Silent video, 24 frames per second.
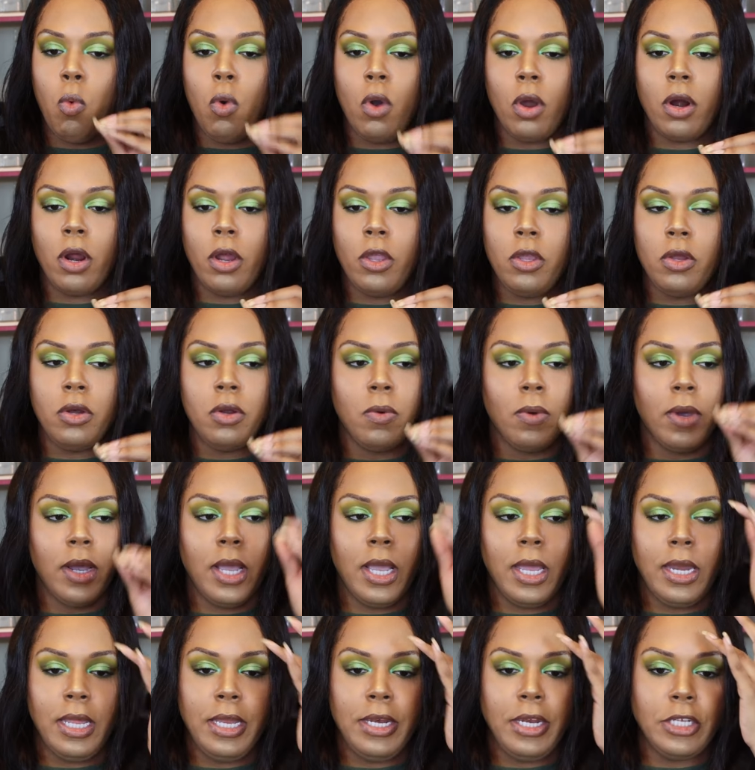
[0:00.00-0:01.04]
what are you doing
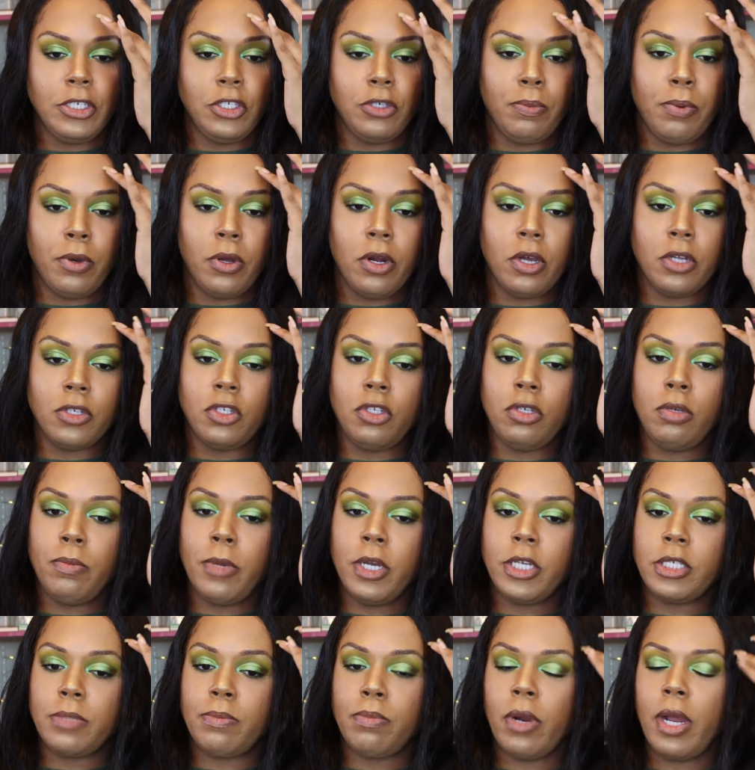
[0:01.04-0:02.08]
honey did you put on too
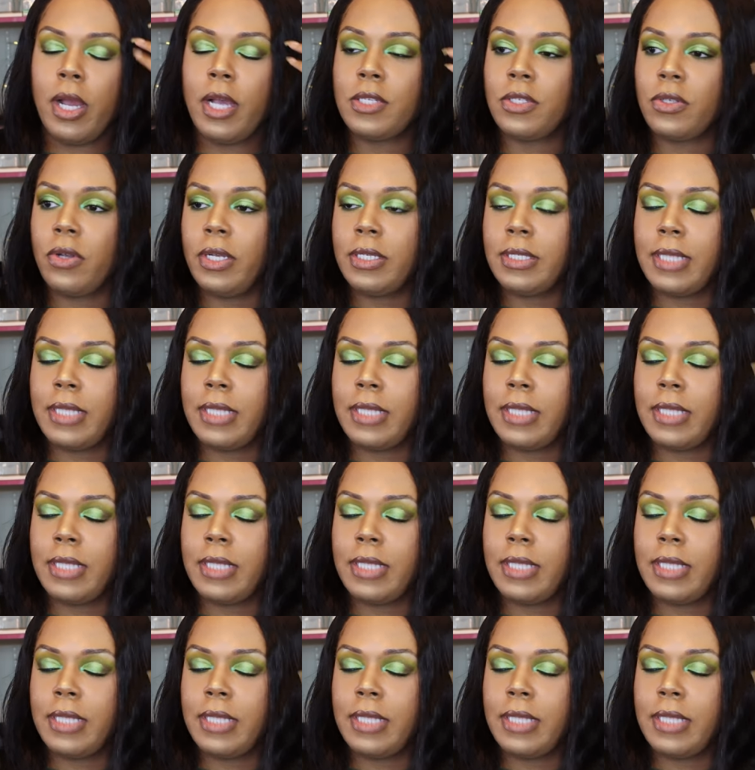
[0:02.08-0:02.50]
much bronzer